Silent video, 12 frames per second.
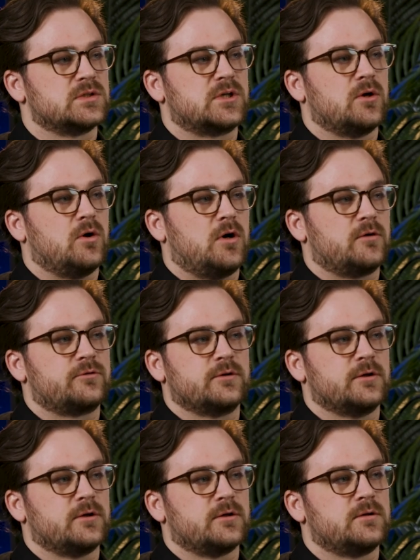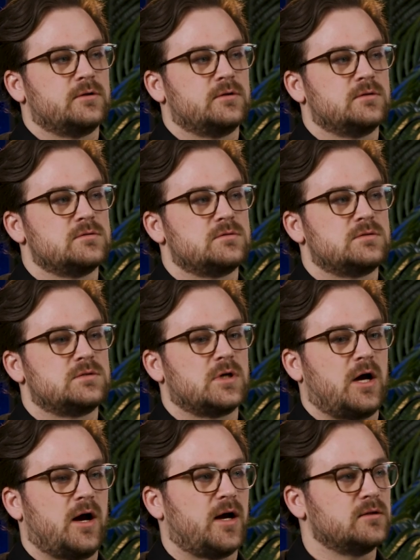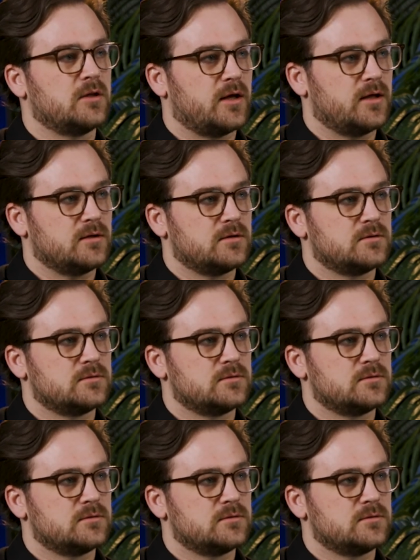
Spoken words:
to go offer to highlight